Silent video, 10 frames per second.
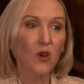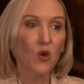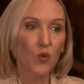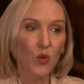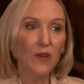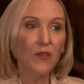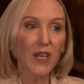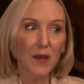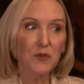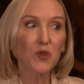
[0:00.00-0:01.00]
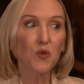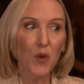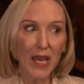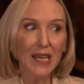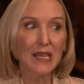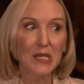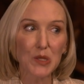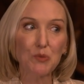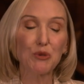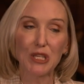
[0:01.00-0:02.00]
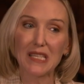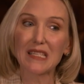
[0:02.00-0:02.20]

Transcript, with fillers: and the we've kept the, Googles the weightings the Facebooks. pretty